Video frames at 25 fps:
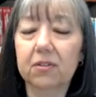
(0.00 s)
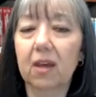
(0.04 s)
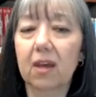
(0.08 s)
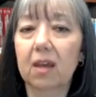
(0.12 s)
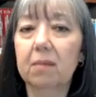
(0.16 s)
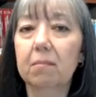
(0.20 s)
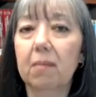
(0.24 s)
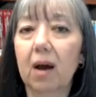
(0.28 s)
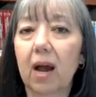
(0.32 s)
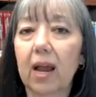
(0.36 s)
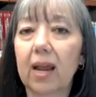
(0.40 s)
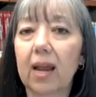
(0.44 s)

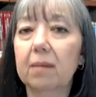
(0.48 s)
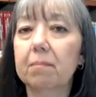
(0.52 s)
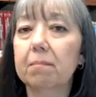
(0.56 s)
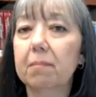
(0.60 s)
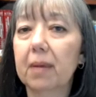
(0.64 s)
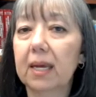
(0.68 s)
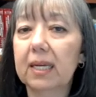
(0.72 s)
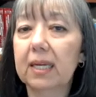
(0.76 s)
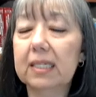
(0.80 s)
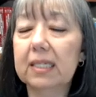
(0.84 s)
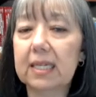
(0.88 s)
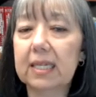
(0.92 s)
They might
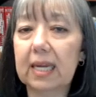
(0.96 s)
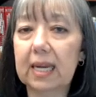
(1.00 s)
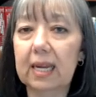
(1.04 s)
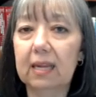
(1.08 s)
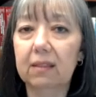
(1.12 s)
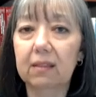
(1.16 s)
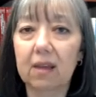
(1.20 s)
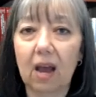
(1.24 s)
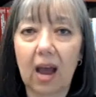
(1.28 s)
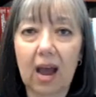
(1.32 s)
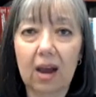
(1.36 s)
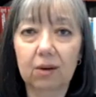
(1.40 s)

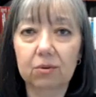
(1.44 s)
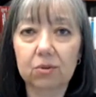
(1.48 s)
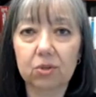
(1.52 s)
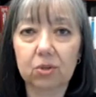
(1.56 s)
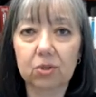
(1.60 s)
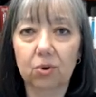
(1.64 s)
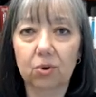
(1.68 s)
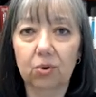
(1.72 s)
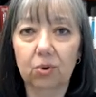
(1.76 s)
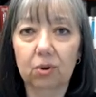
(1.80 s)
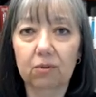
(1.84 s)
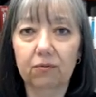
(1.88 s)
maintain the
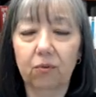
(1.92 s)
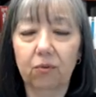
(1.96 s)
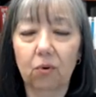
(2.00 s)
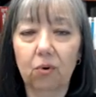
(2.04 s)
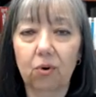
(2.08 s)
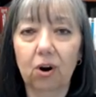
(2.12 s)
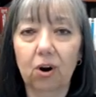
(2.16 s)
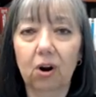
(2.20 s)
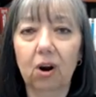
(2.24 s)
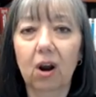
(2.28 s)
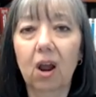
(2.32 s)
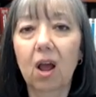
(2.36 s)
household
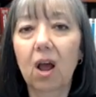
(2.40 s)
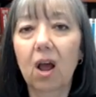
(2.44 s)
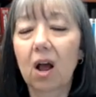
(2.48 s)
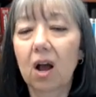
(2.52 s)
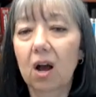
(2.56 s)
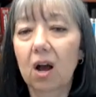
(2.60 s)
for